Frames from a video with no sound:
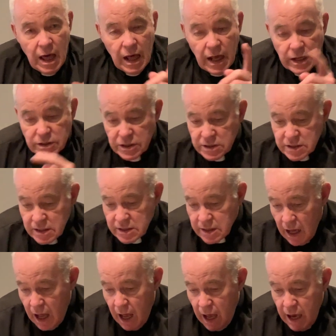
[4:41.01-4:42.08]
And just as
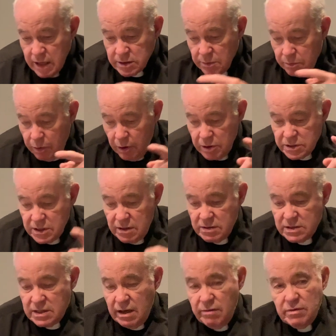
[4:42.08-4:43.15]
I, as a person of
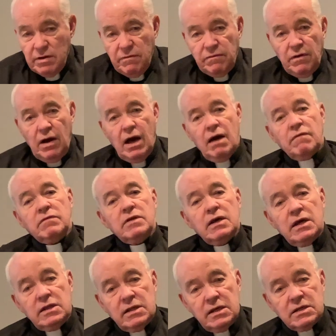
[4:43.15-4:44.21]
75,
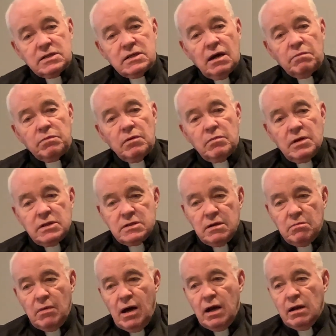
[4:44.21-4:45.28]
need these supplements
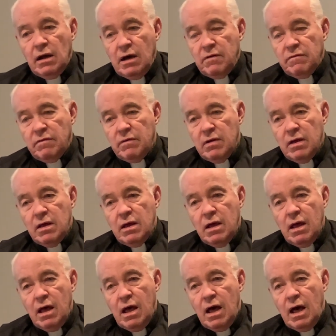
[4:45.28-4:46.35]
in my life,
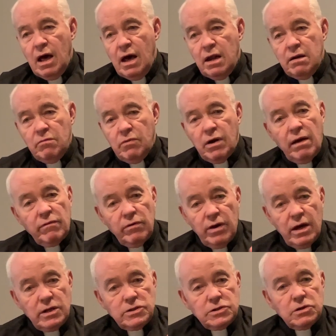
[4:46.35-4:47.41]
and whatever
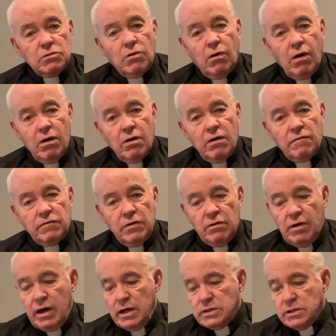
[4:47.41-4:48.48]
age you are, if
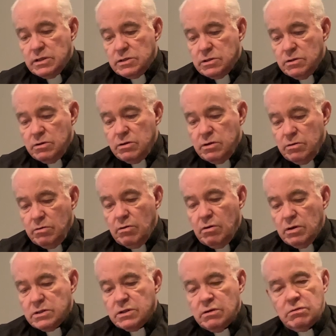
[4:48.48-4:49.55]
you're aging too, you
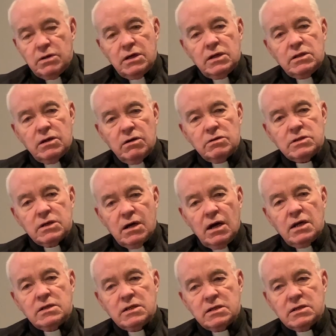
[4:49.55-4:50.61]
also need those
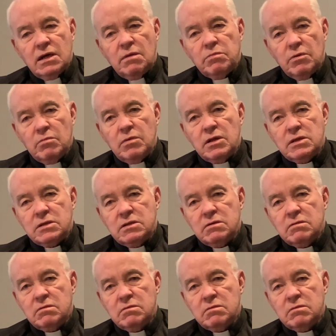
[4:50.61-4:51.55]
kinds of supplements.